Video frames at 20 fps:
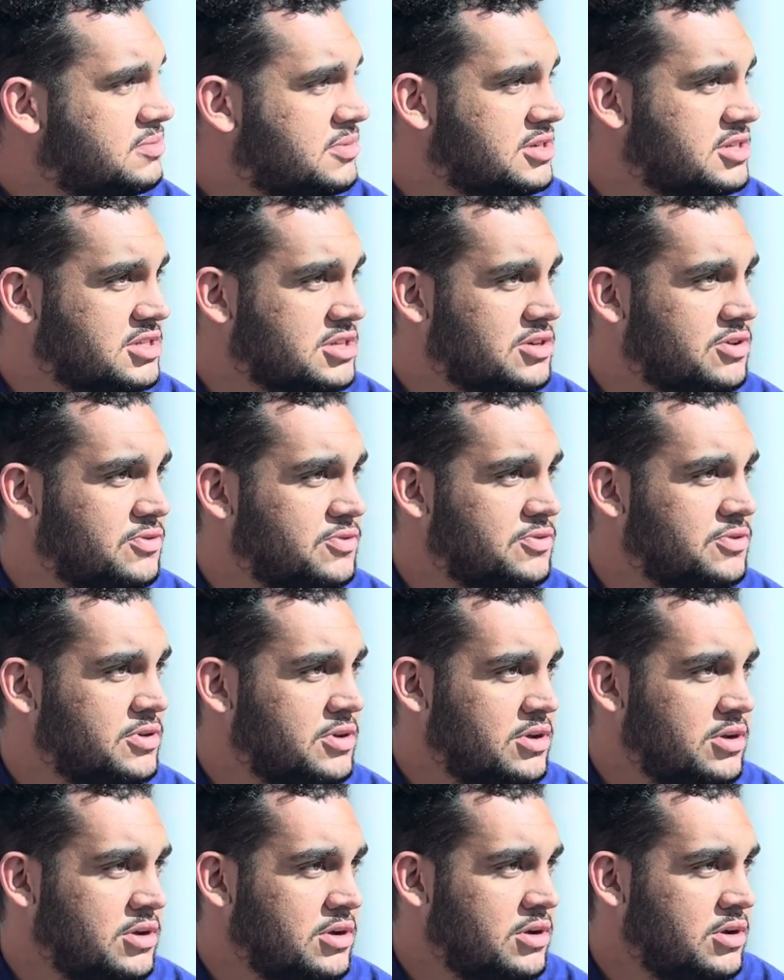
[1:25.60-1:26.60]
myself,
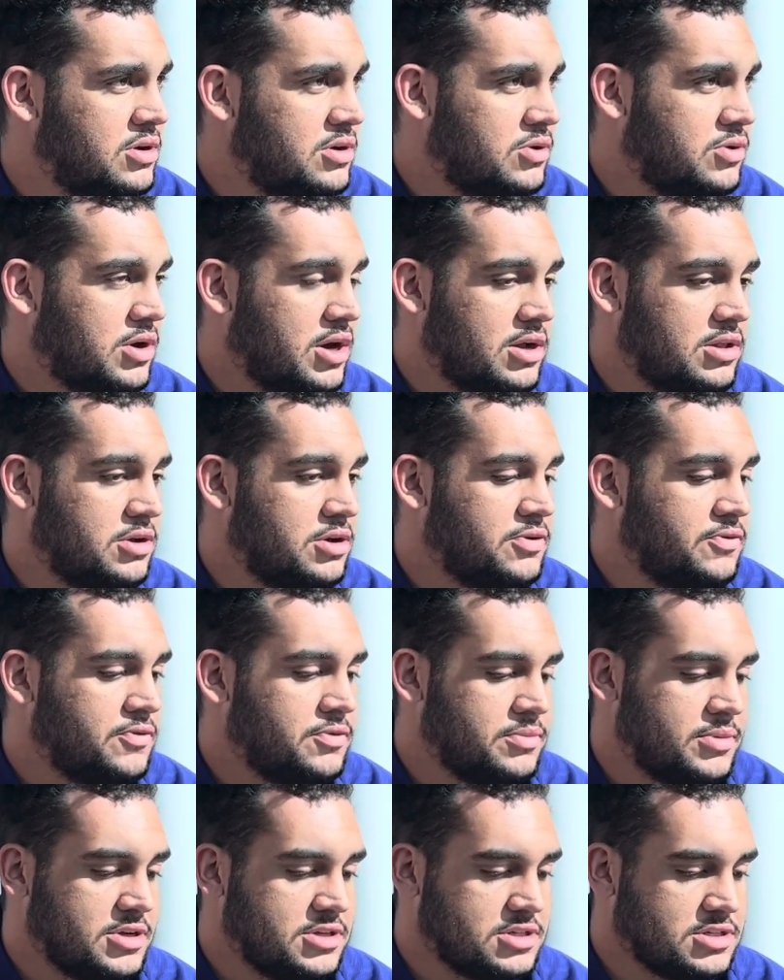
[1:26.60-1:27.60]
or I learn
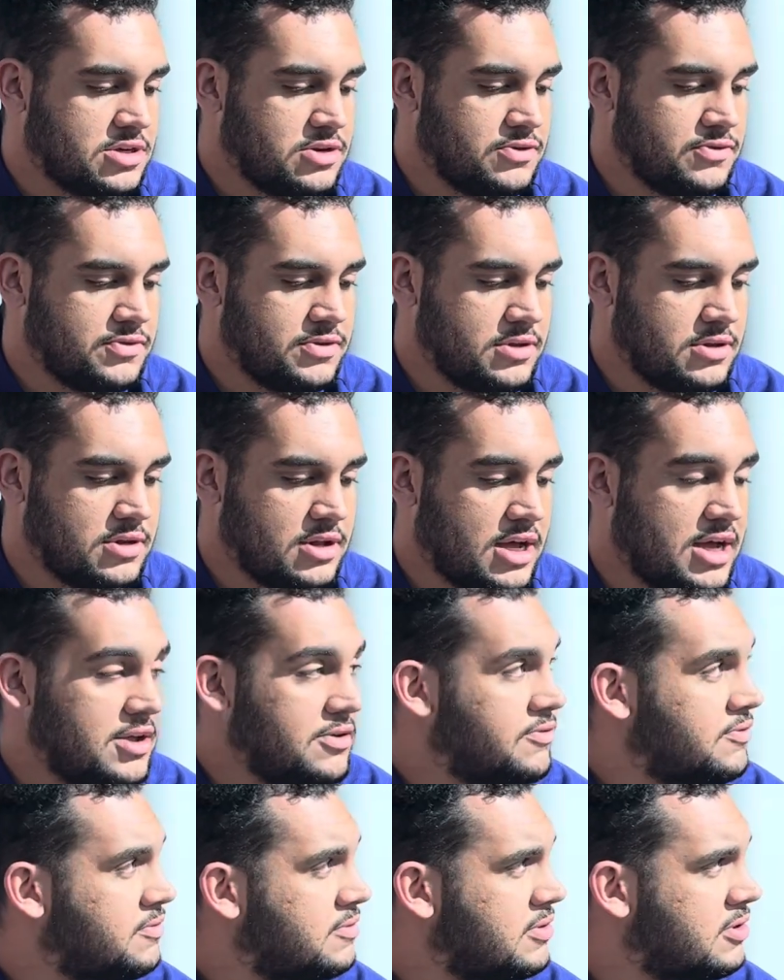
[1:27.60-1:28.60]
from myself in
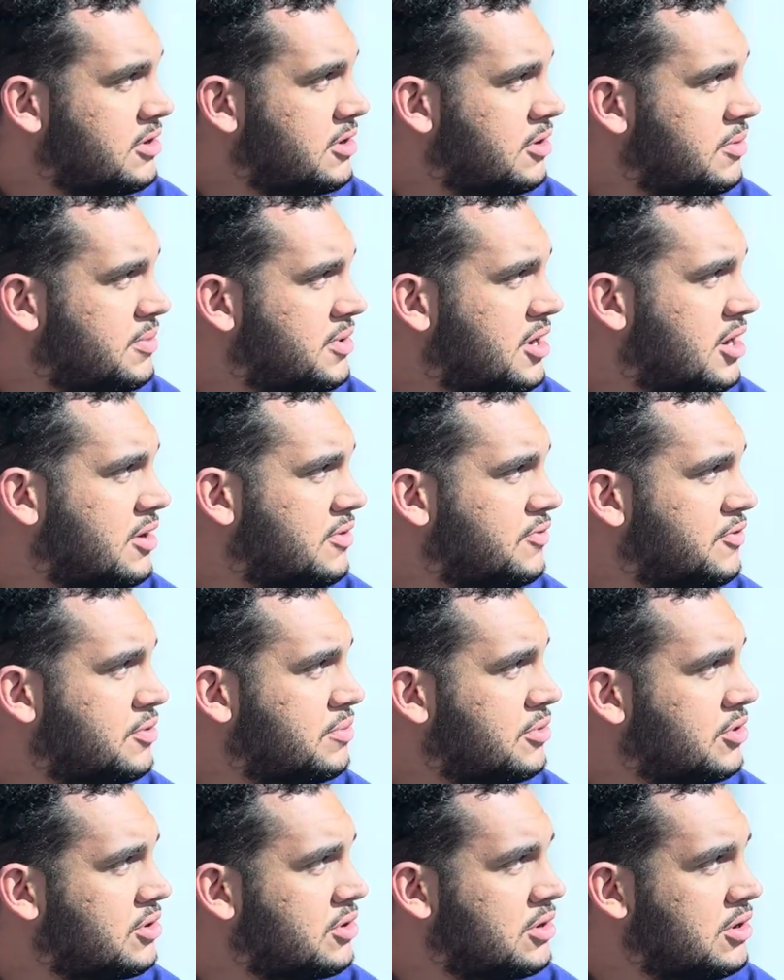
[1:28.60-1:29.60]
life, you know, beyond
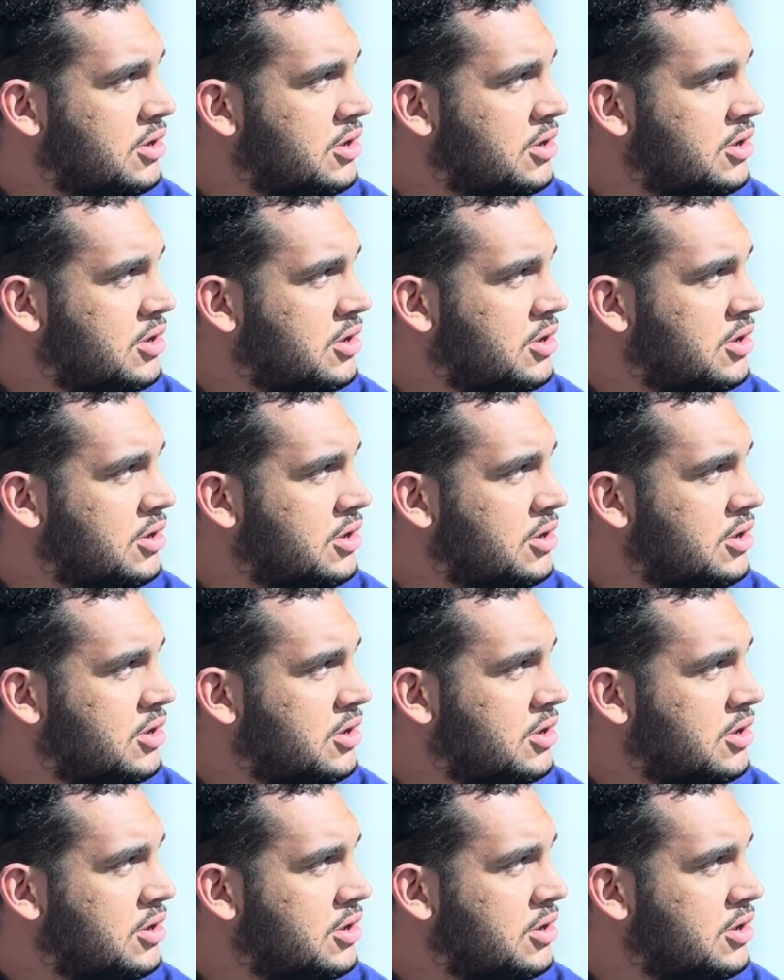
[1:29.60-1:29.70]
football.